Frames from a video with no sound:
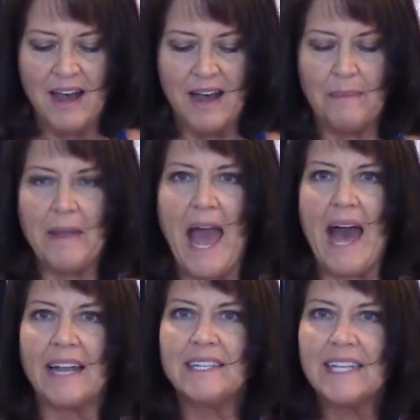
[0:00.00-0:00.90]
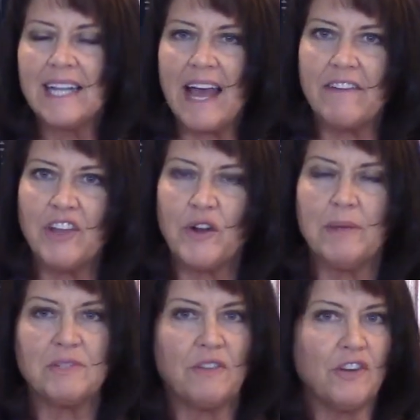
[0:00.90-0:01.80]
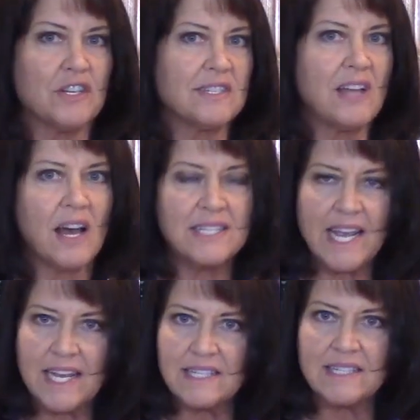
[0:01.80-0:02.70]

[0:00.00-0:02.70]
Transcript: Add a little heavy cream. So if you're sauteing